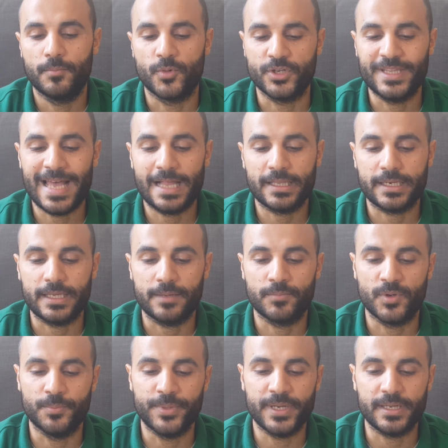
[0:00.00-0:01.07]
mortality and
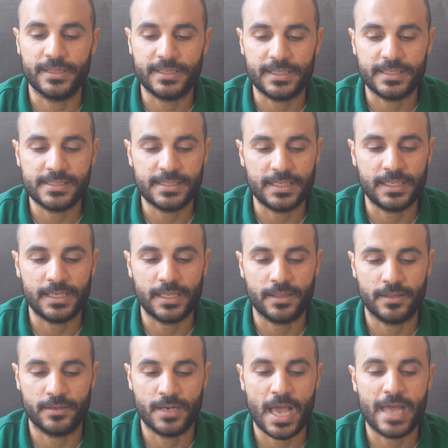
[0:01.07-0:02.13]
morbidity seen in
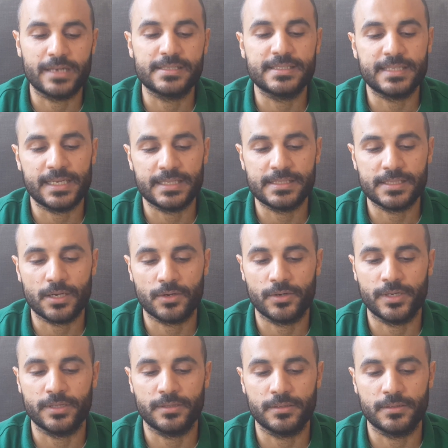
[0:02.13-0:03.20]
the United States,
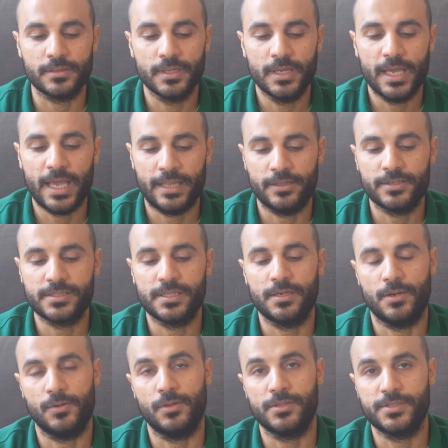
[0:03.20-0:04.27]
according to Anderson
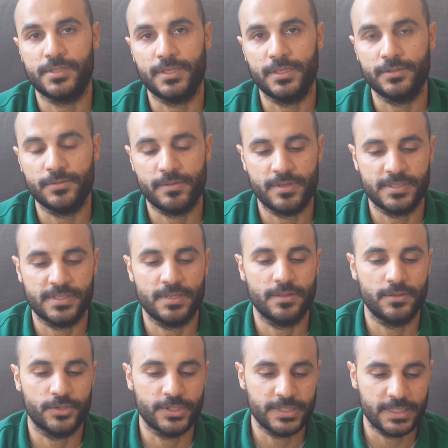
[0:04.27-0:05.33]
and Olson in
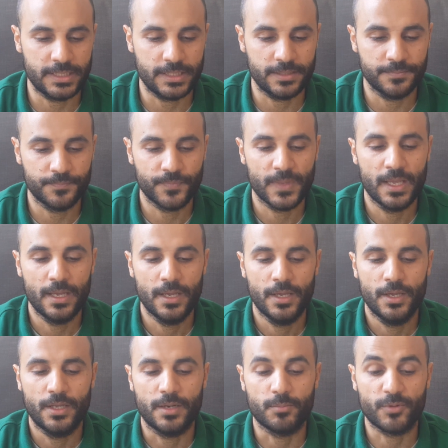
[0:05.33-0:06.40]
2013.
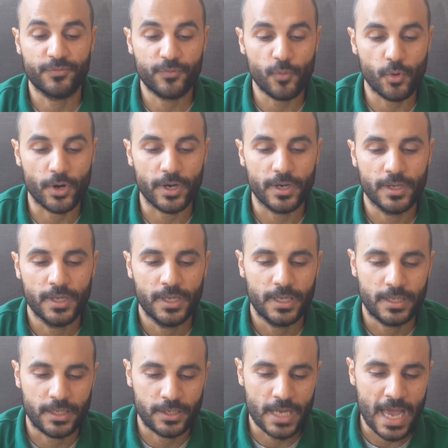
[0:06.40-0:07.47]
Number four,
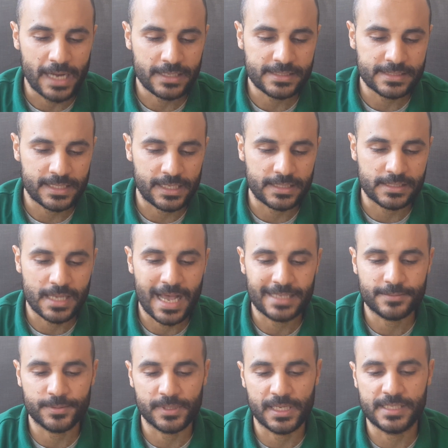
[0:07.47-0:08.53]
in the United States,
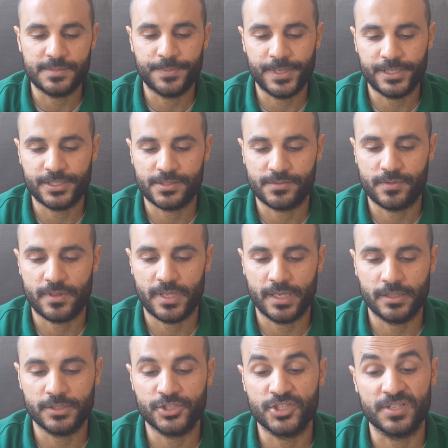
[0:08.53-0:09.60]
hospitalized patients with
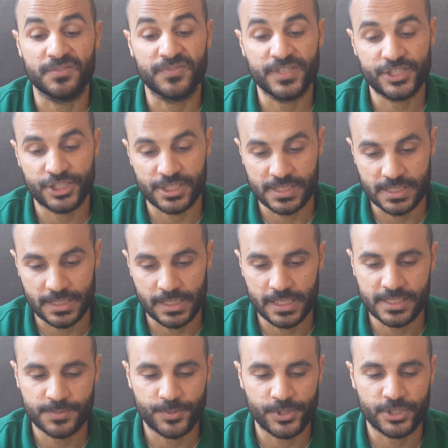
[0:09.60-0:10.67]
English deficiency
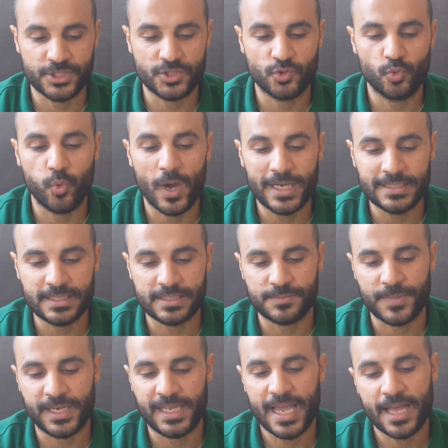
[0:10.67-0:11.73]
experience twice as
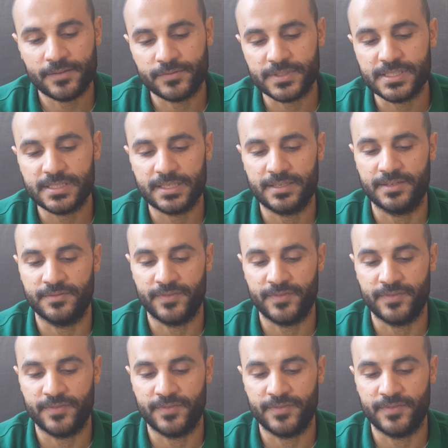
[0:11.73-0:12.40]
many adverse